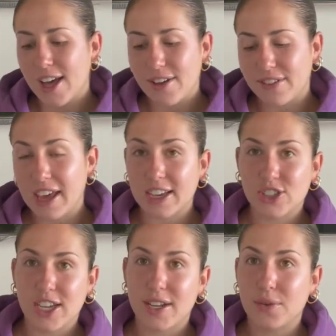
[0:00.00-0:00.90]

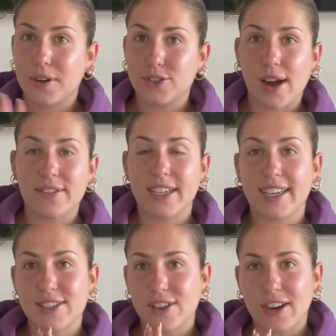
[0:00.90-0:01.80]
Vacation or traveling
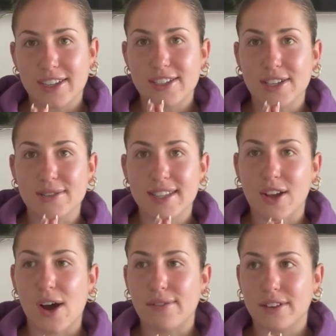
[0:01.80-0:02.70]
is not an excuse to get
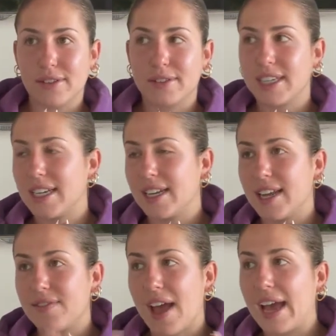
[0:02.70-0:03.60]
off your routine.
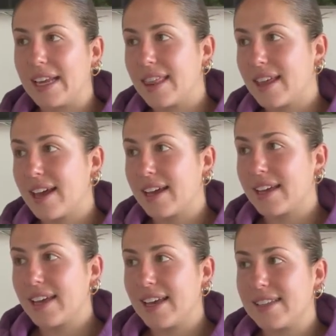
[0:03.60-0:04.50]
If
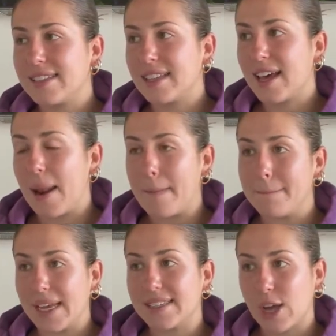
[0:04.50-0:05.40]
anything, it's an
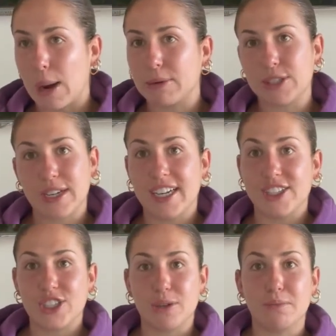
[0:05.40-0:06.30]
amazing opportunity
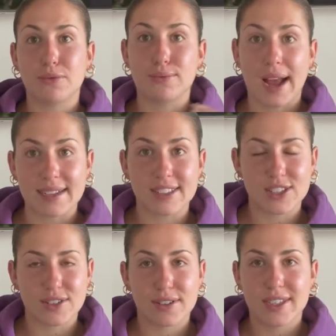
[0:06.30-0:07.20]
to practice
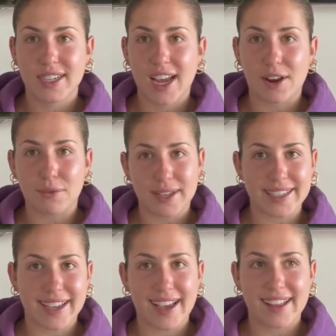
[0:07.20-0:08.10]
your routine and
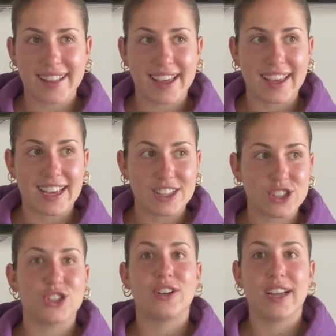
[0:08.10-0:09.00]
really like
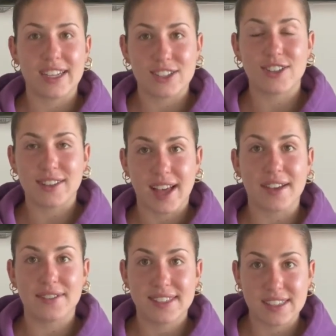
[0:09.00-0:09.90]
insert it into your life
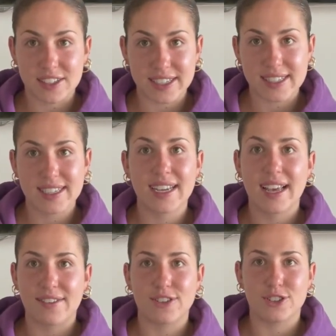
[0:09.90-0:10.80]
seriously
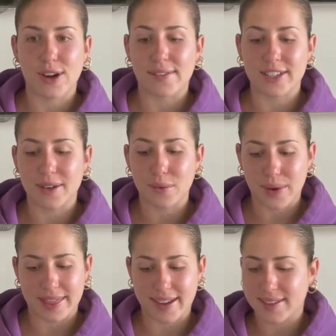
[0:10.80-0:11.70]
if you're traveling
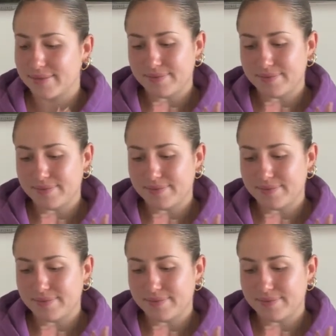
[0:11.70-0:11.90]
with it.